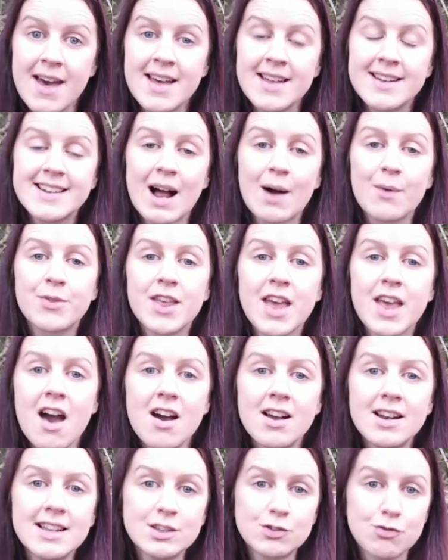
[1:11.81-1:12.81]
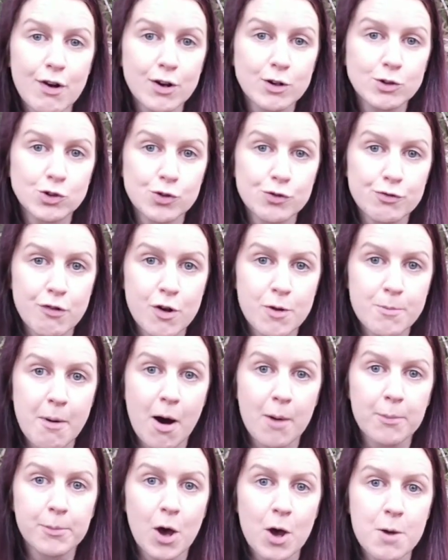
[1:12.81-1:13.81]
Now the earliest records of
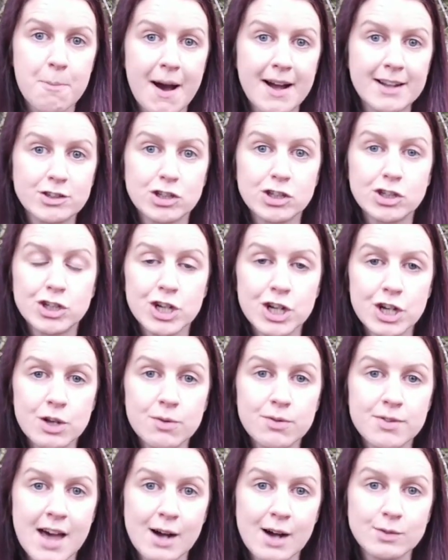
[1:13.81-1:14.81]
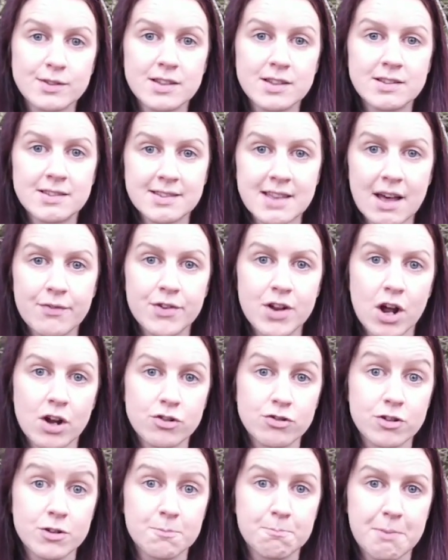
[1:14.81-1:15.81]
rhubarb go back to
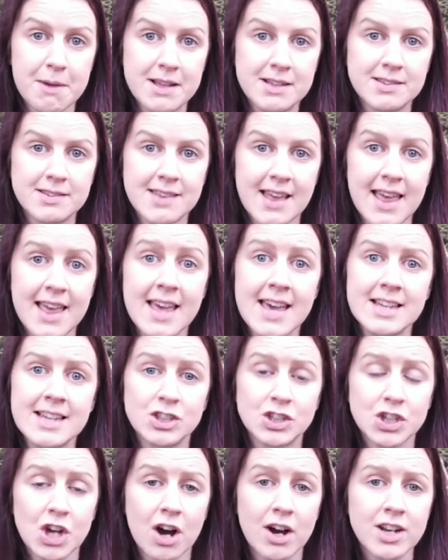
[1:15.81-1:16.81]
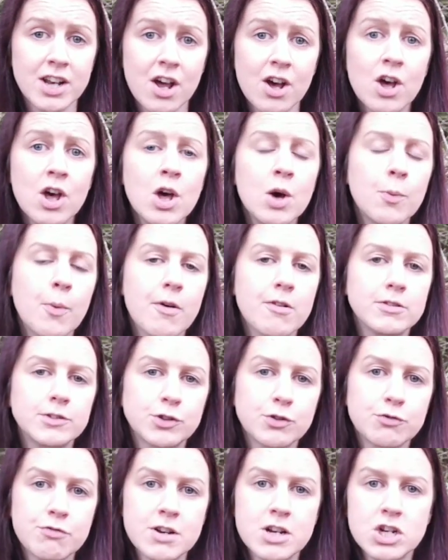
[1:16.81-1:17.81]
2700 BC in China where it was
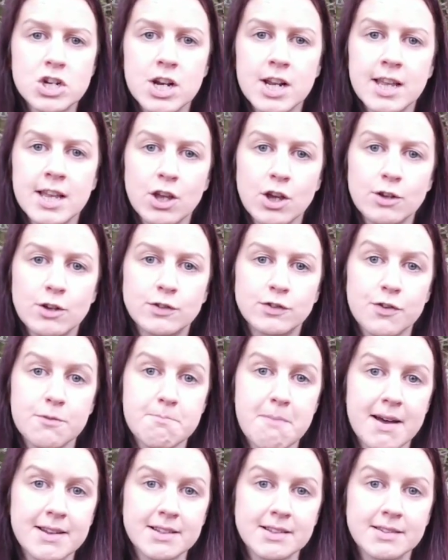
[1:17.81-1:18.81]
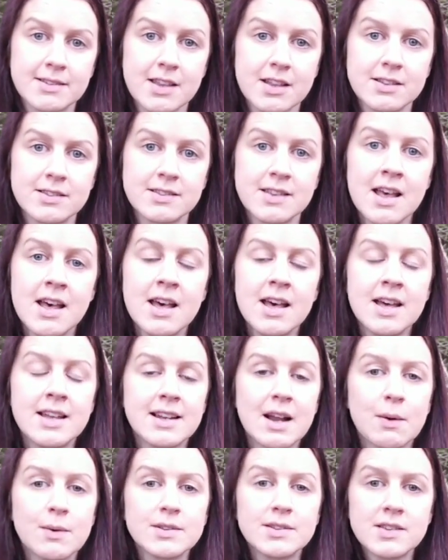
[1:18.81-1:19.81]
originally used for medicines.
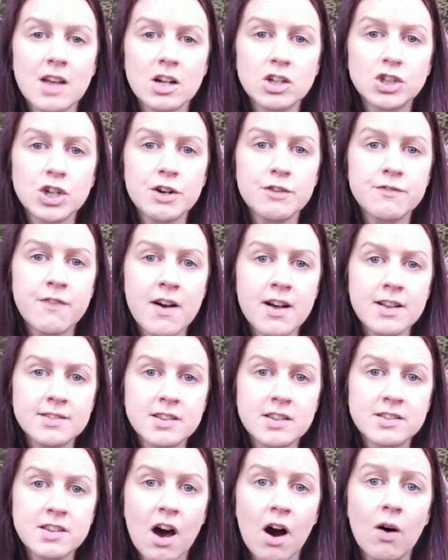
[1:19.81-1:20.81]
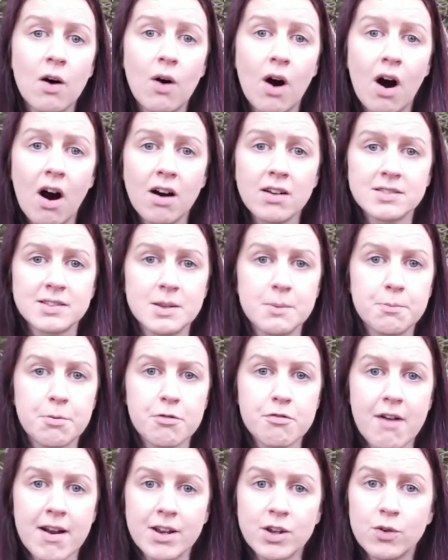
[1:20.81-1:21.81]
Now it's such a versatile hardy
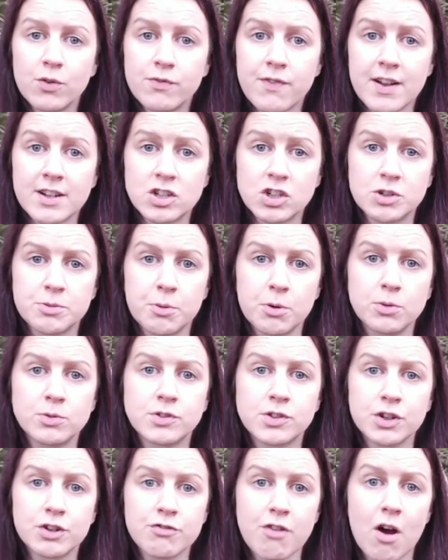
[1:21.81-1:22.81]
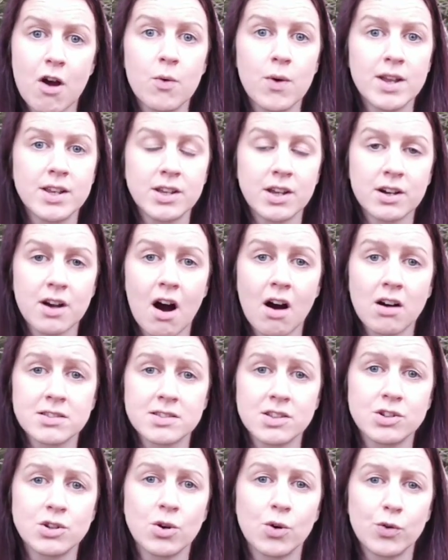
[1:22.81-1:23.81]
perennial vegetable to grow in your
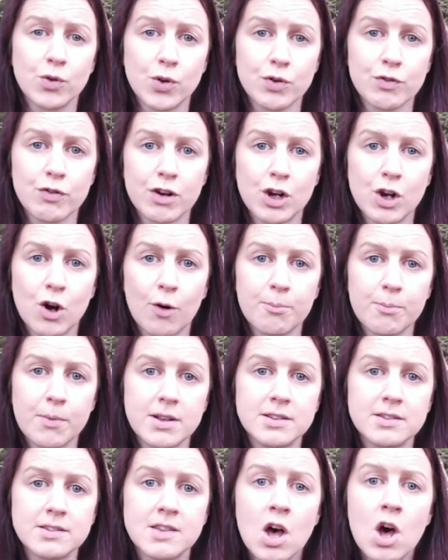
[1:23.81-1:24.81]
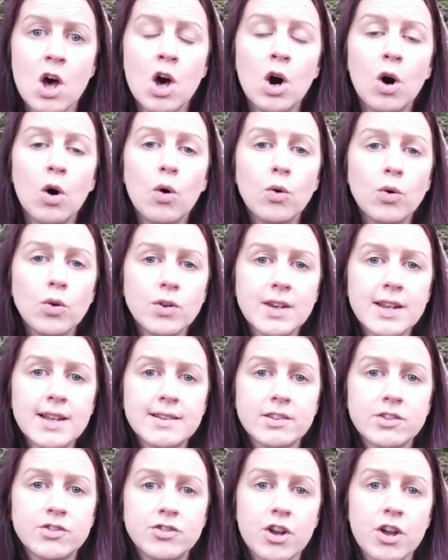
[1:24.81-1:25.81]
garden or your allotment all you need
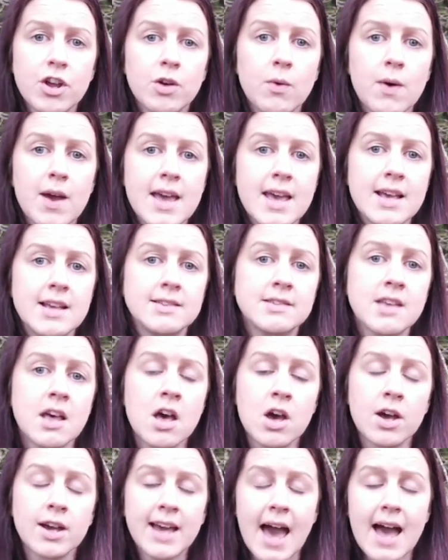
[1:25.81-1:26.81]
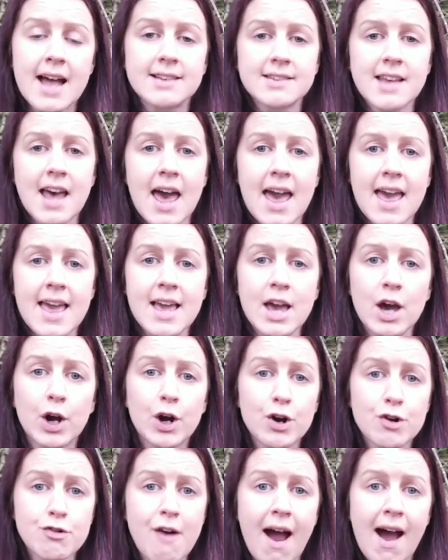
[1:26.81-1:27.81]
to do is get a
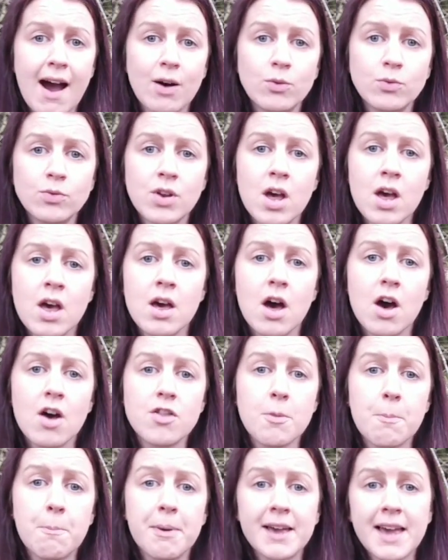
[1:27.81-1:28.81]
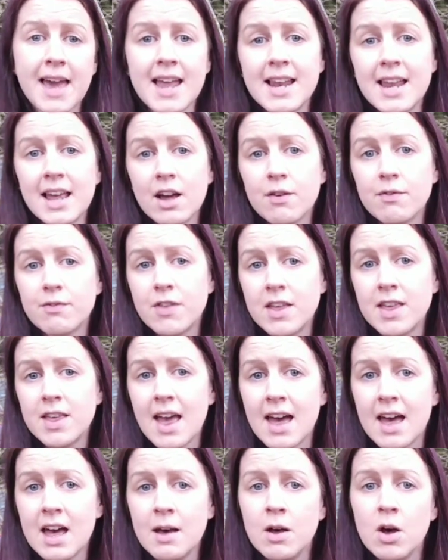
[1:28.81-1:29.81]
crown at the beginning of the
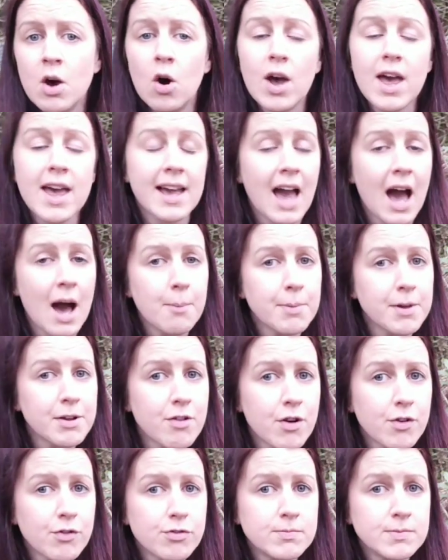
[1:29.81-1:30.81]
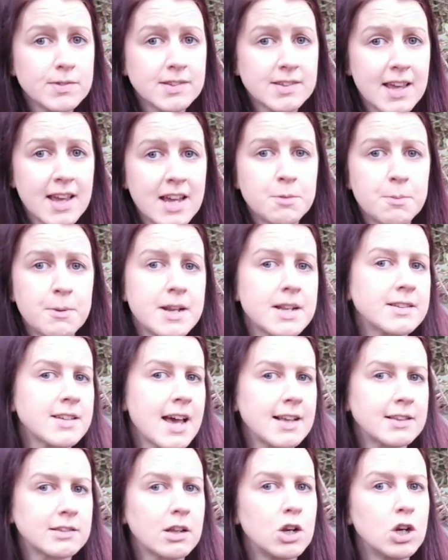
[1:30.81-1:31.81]
year. It can be grown from seed, but it
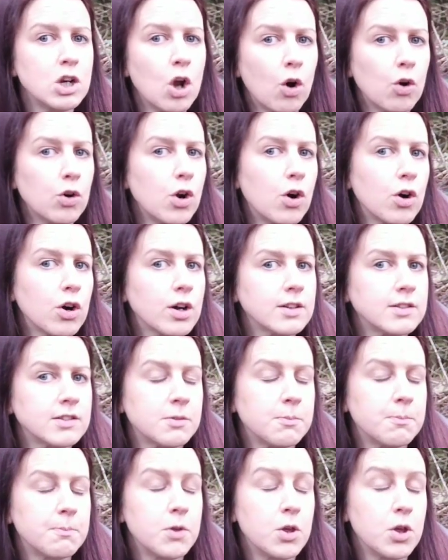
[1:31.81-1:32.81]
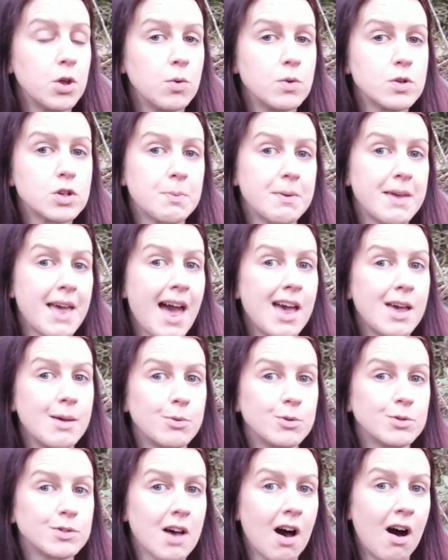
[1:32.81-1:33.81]
takes a lot longer to you to be
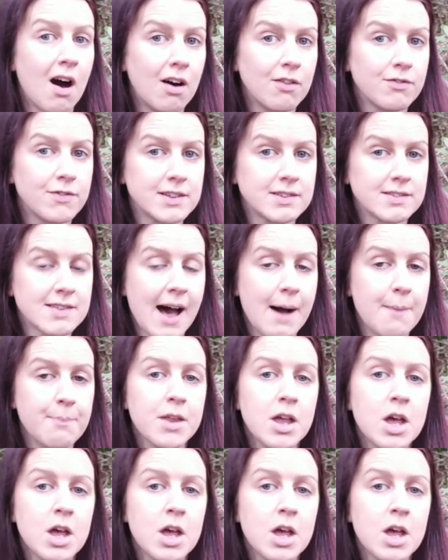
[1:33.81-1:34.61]
able to harvest that.